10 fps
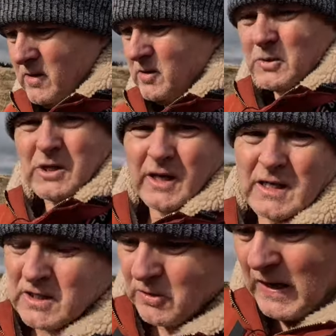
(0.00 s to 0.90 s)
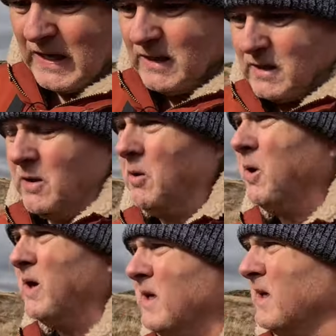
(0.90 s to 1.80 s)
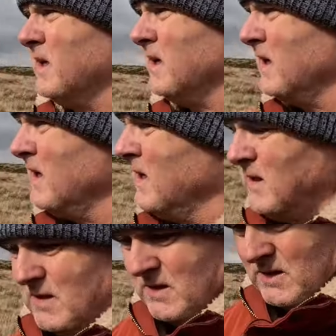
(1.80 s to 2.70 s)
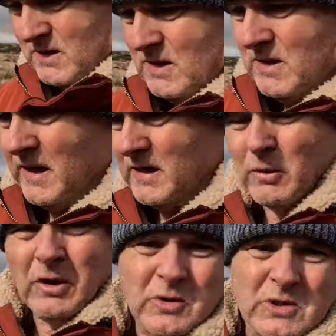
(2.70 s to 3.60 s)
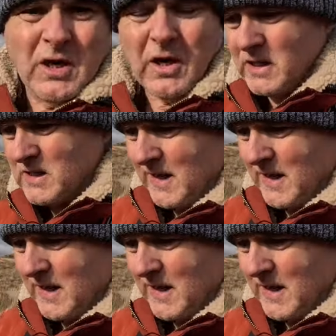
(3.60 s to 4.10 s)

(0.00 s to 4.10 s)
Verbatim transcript: there was high terrain, you know. And then they were losing height